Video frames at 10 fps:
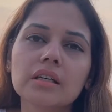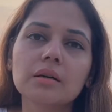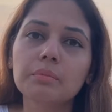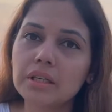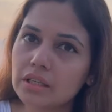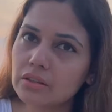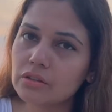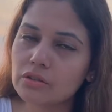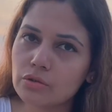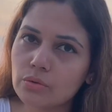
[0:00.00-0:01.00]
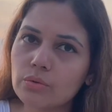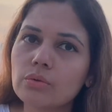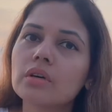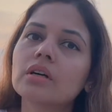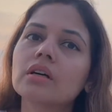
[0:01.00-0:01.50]
a minute to
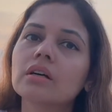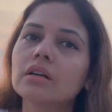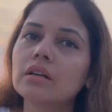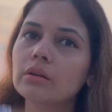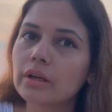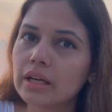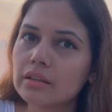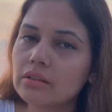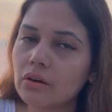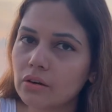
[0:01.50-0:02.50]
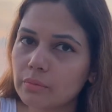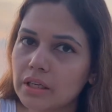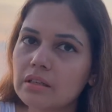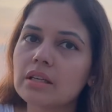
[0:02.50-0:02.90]
look at the document